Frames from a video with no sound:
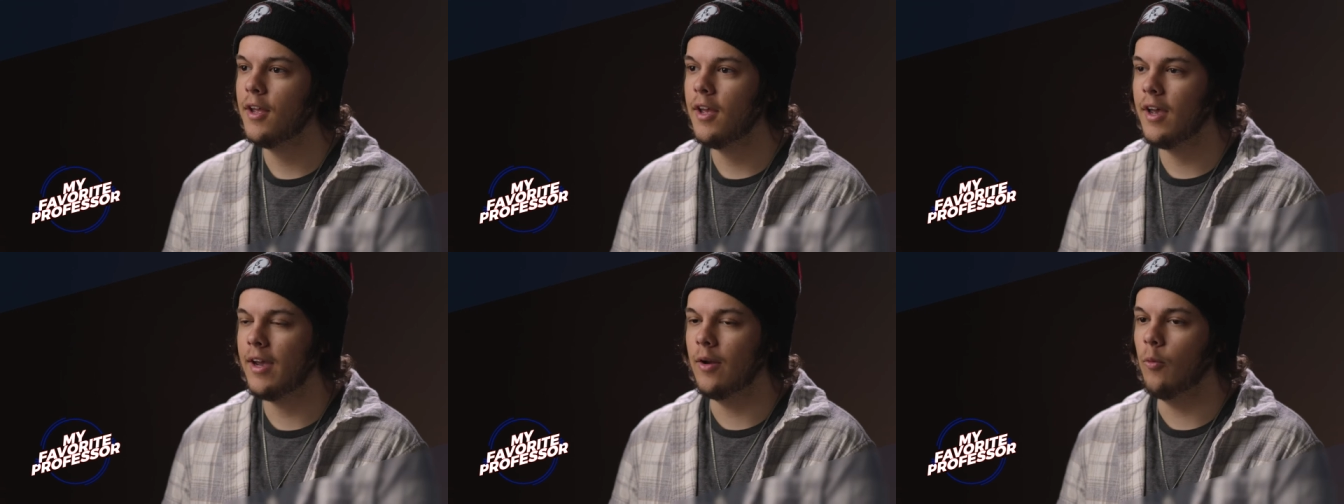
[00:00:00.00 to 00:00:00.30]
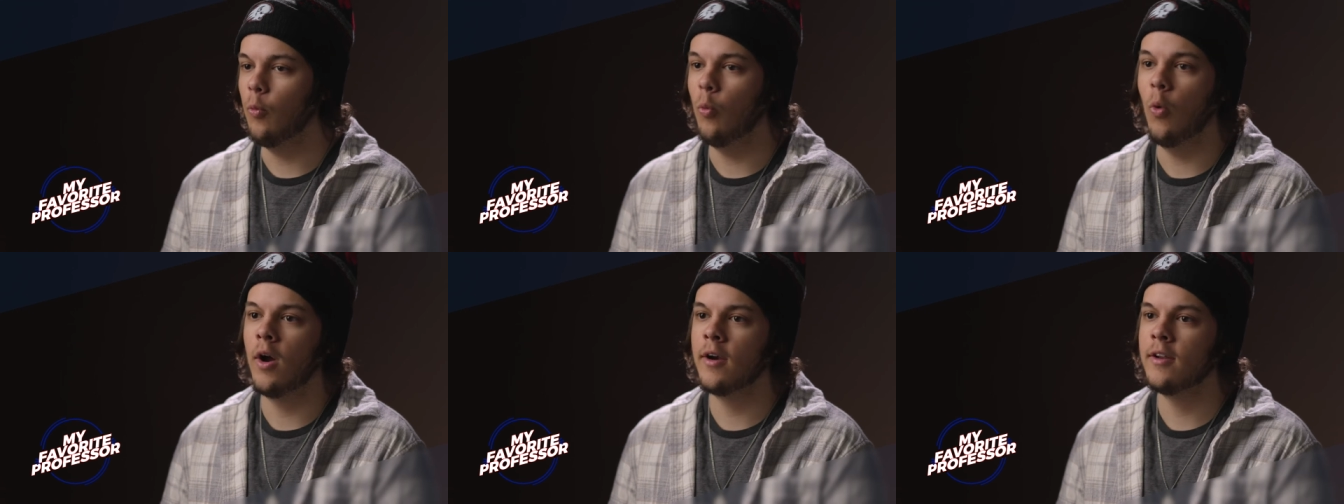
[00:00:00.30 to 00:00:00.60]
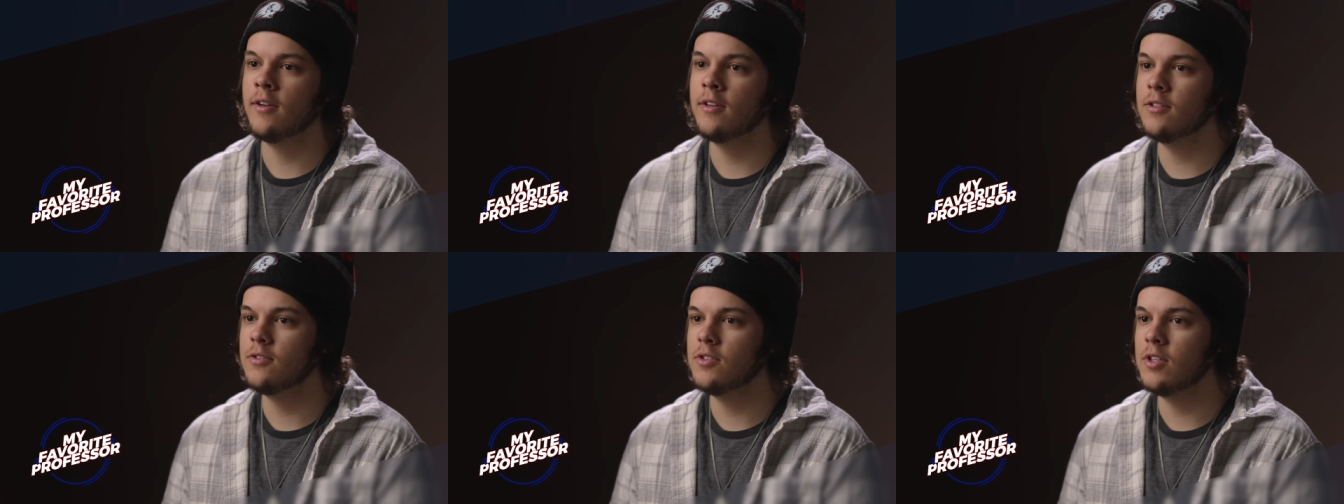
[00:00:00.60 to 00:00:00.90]
I had
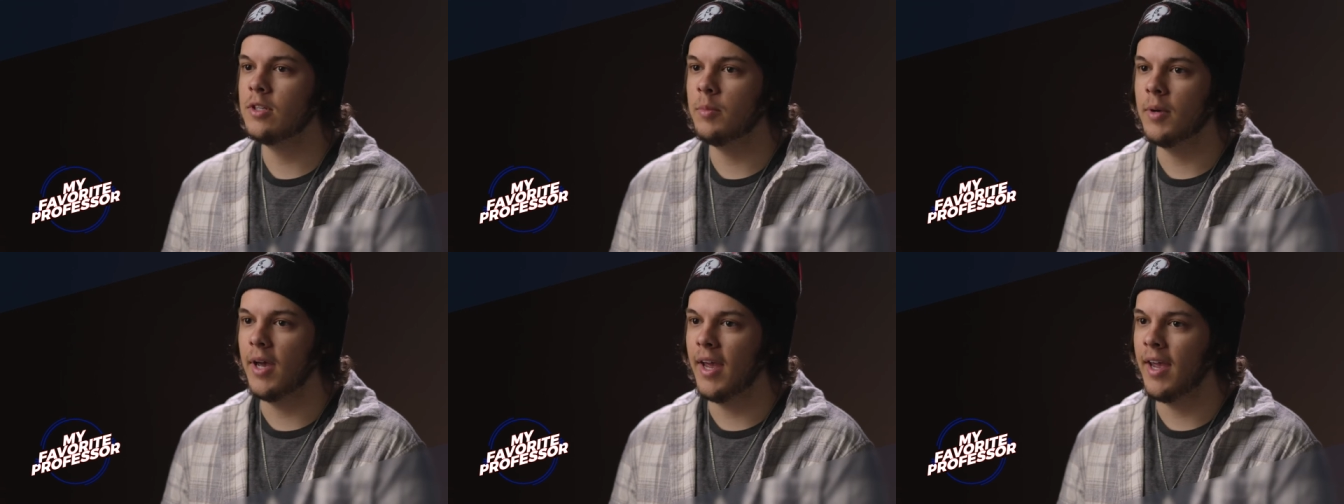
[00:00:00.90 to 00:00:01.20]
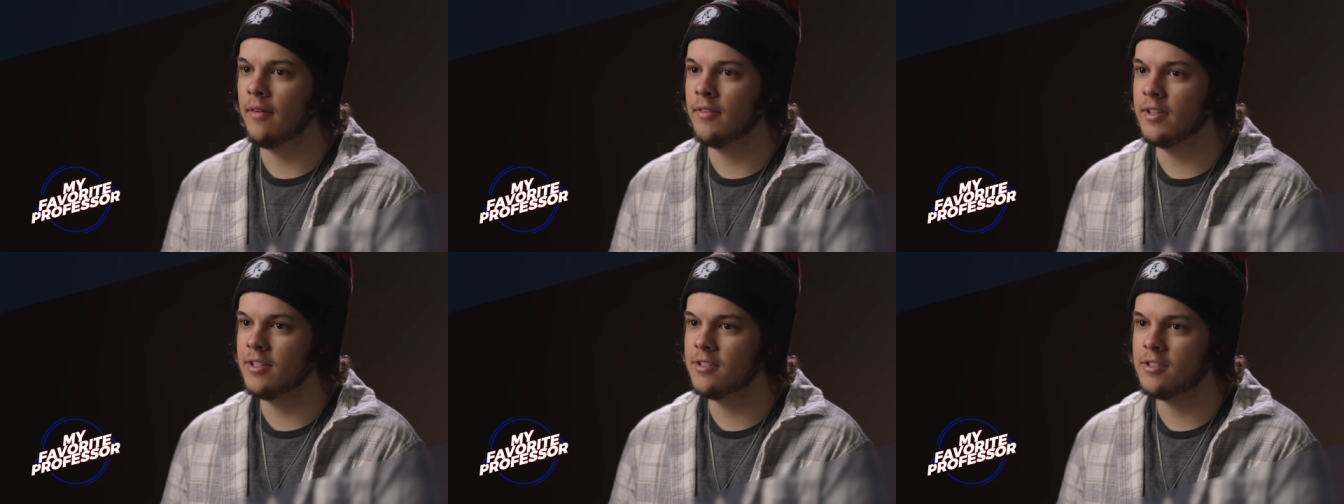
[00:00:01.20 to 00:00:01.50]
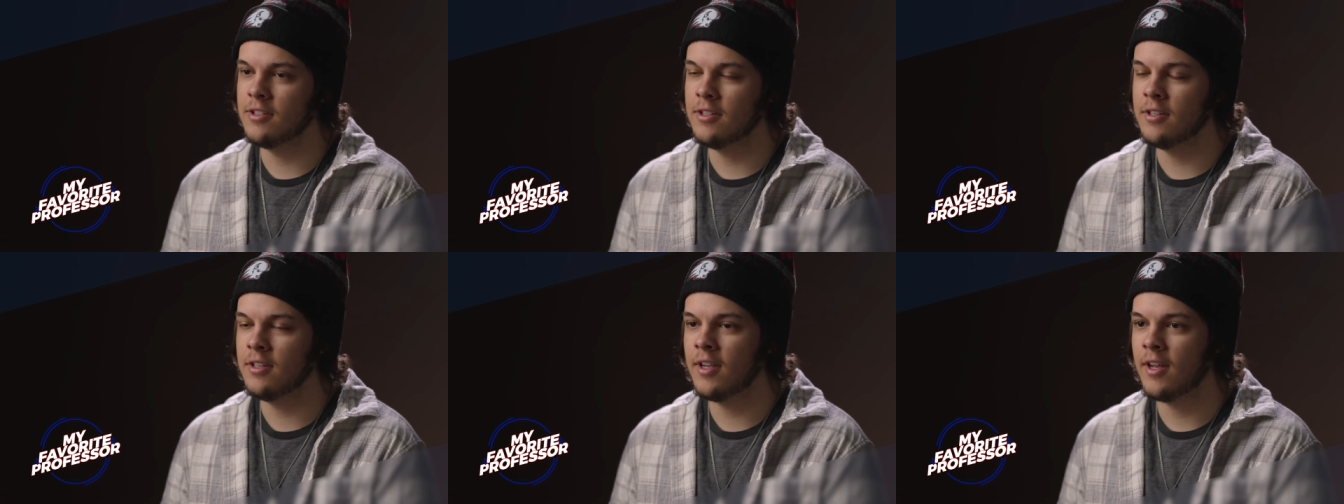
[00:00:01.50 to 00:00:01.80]
wanted to see but haven't
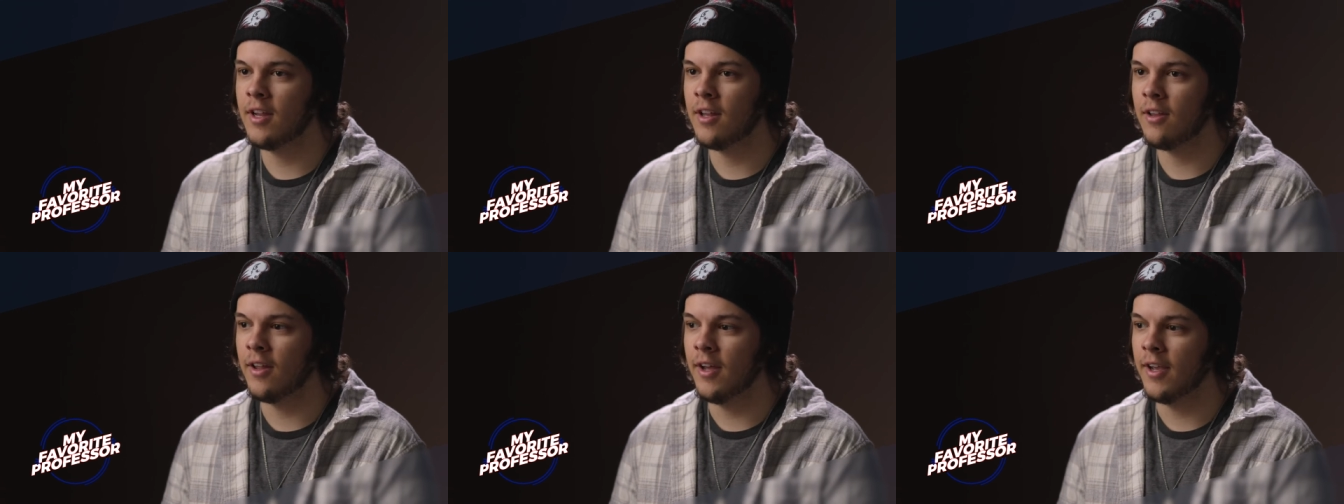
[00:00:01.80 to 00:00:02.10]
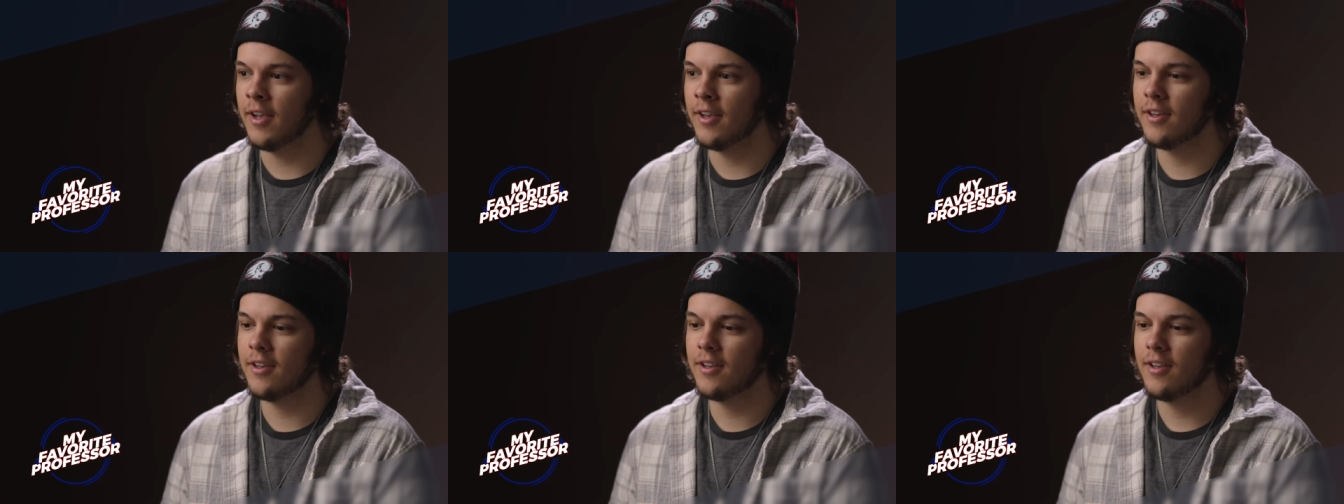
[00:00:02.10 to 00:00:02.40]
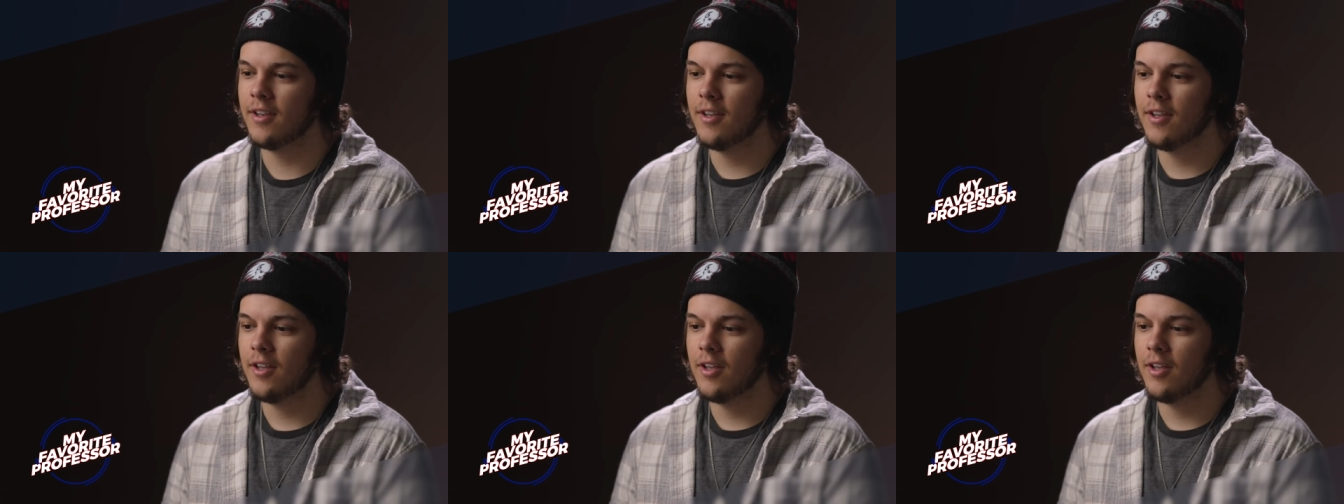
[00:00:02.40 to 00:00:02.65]
seen yet, like